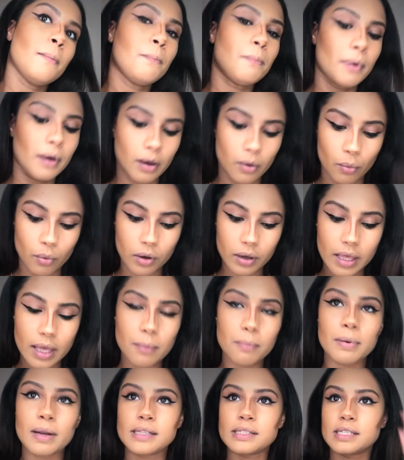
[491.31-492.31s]
but we'll
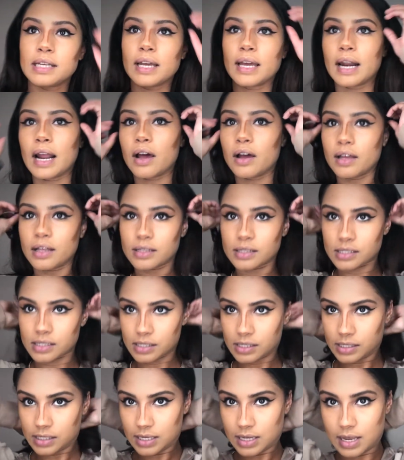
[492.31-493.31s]
keep blending it out and
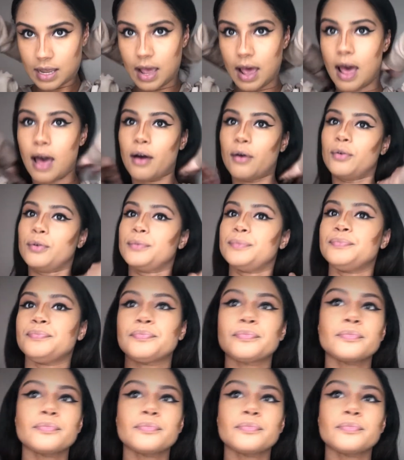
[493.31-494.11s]
see how